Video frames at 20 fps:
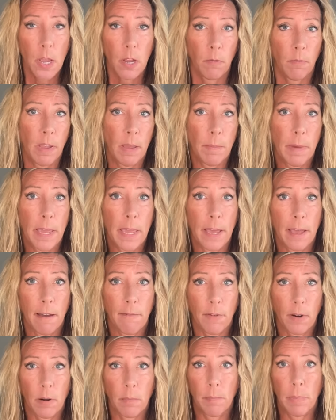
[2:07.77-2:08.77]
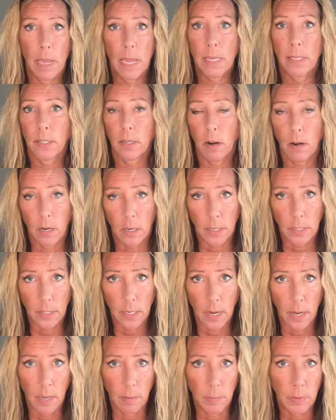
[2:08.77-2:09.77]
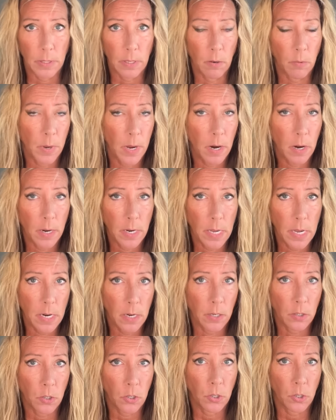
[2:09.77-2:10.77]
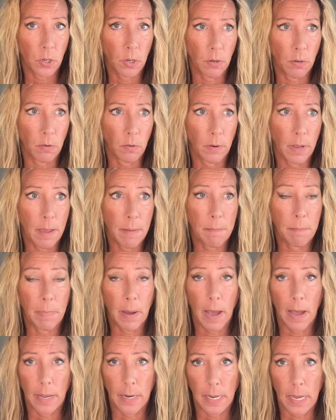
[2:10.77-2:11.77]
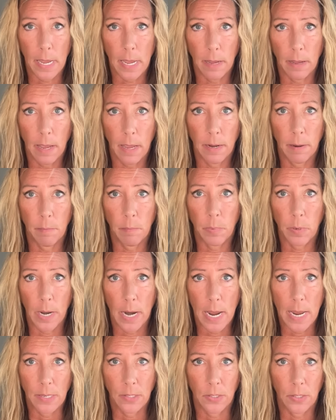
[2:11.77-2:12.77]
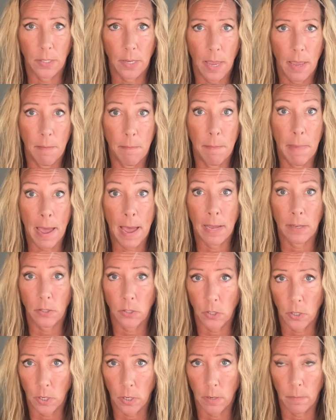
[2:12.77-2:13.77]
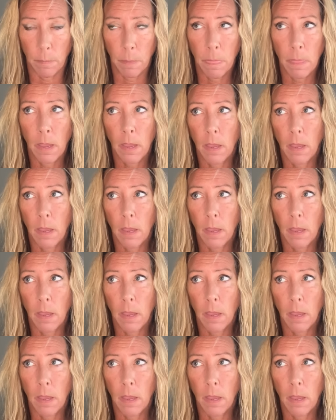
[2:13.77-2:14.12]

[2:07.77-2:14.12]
We may have our base archetypes that we are here to embody and embrace and master.